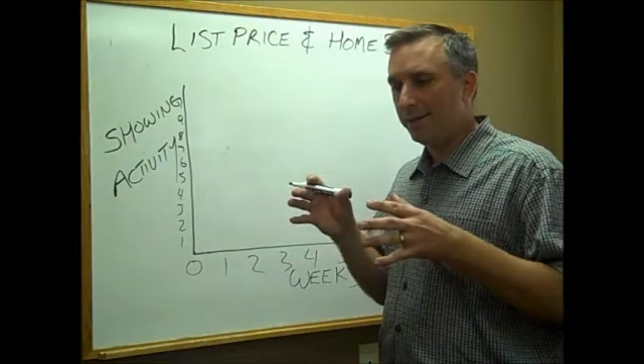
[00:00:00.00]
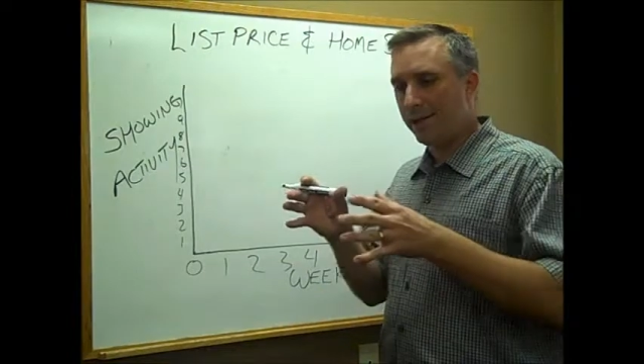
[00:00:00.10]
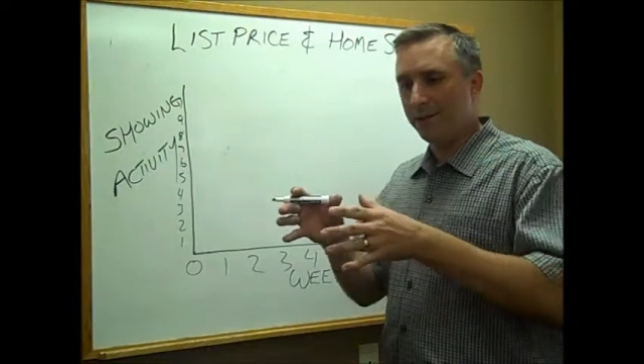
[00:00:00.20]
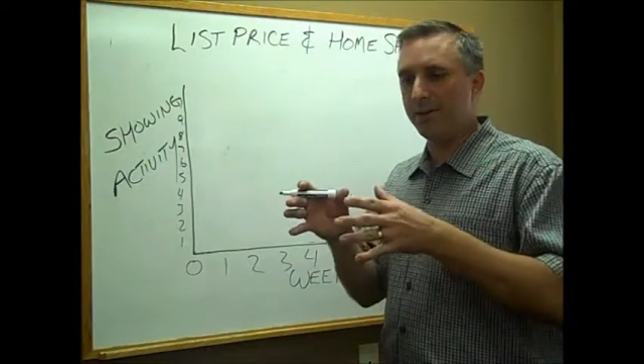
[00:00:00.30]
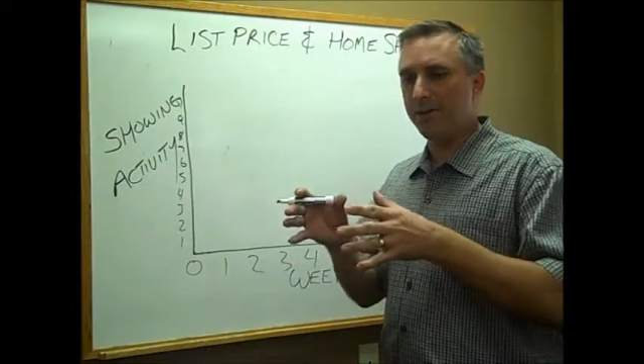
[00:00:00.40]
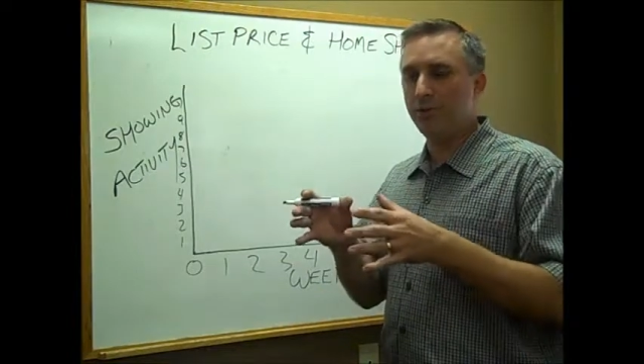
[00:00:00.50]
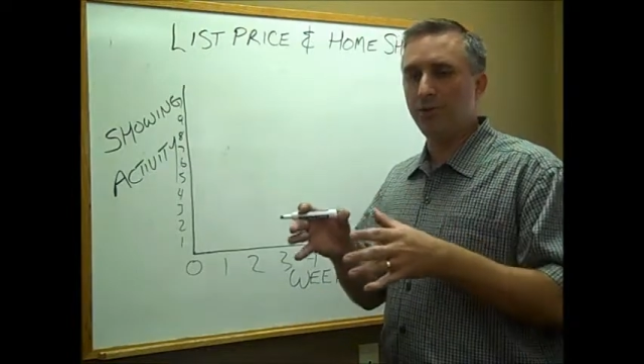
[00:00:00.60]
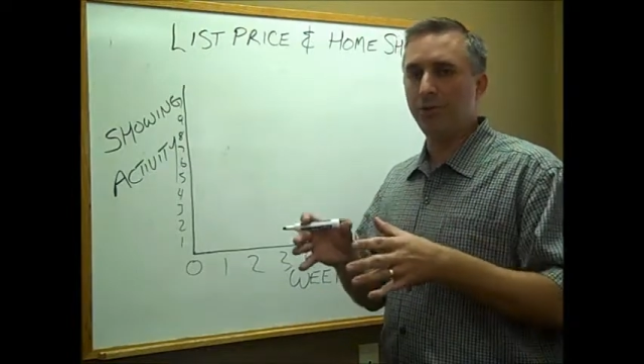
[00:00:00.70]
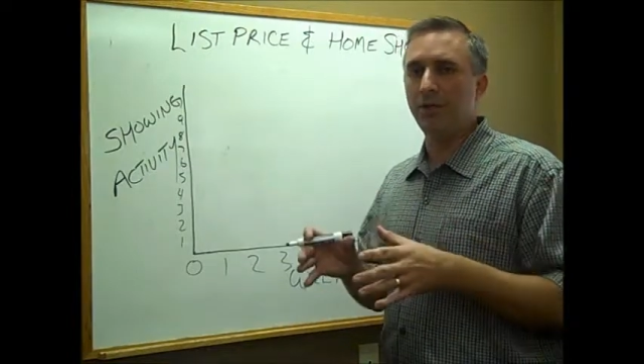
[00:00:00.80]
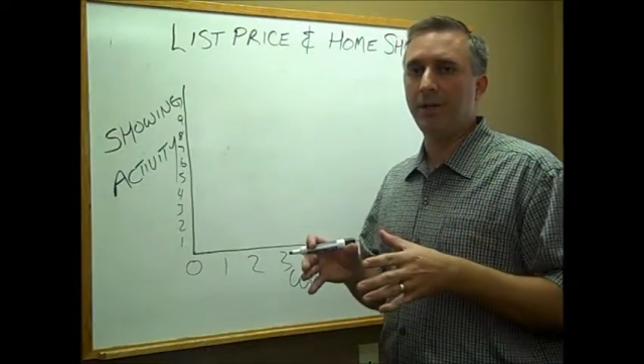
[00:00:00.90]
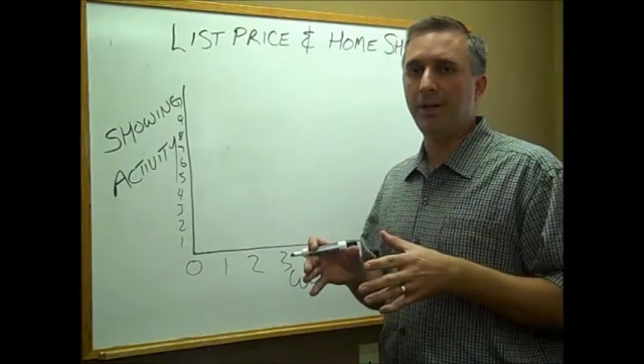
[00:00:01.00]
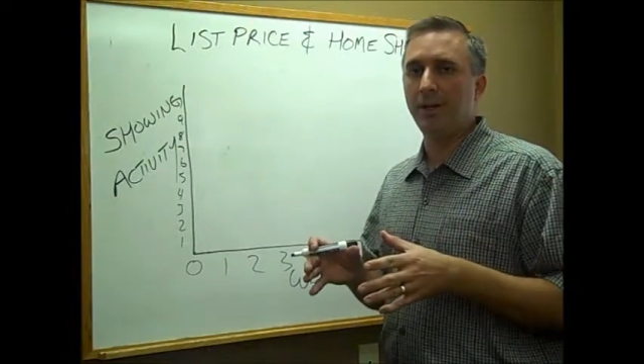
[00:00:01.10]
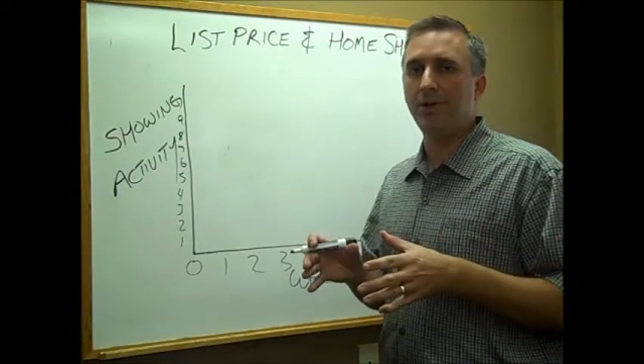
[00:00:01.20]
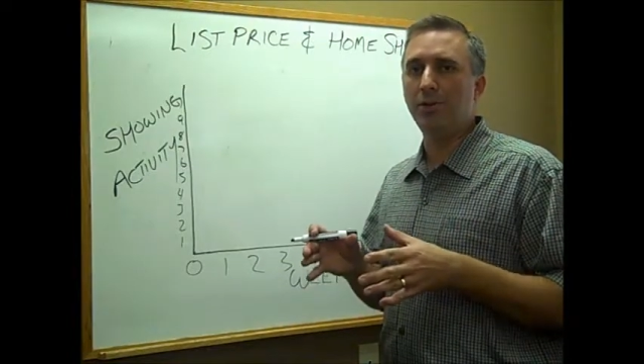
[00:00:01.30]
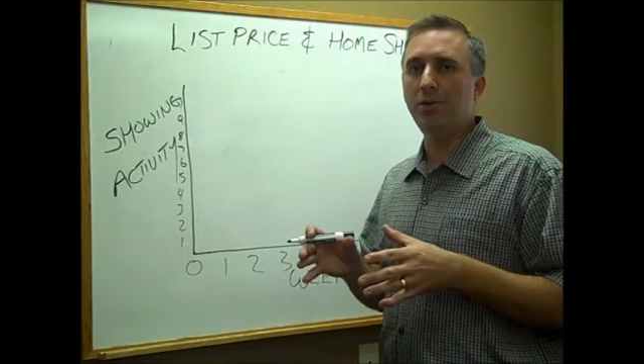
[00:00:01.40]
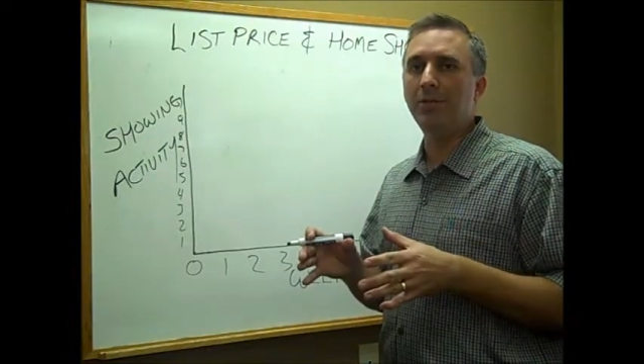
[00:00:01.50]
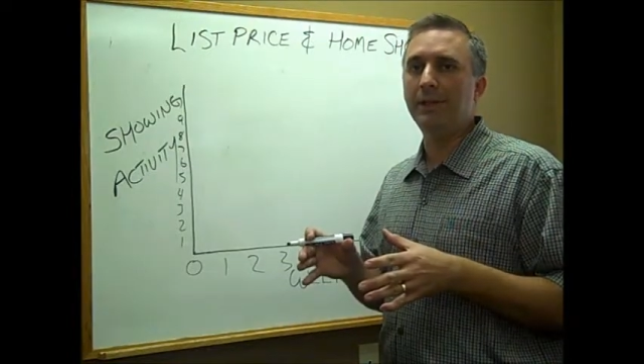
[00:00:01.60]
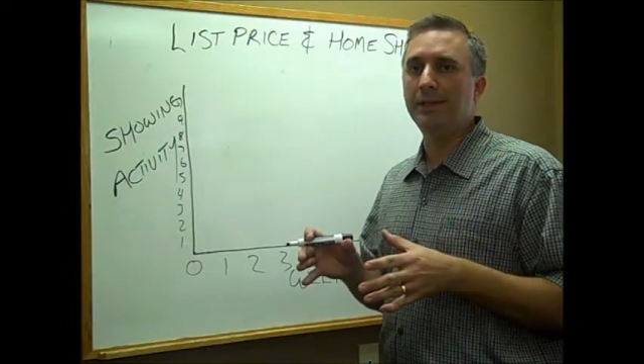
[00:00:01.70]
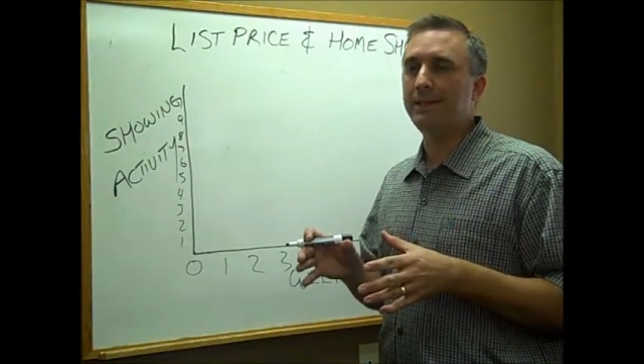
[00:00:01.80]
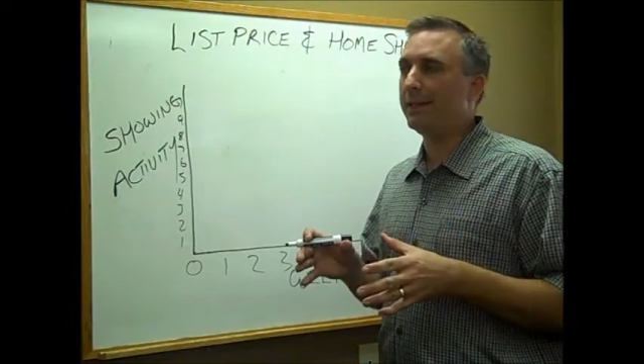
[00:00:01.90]
tend to zero in on new
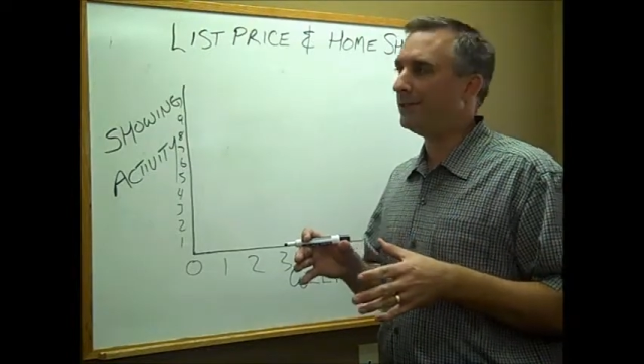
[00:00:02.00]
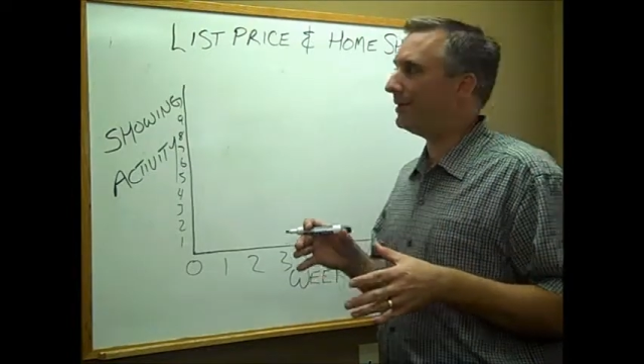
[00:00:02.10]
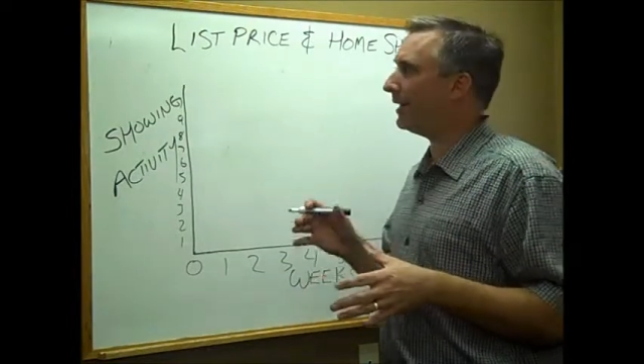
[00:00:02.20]
listings,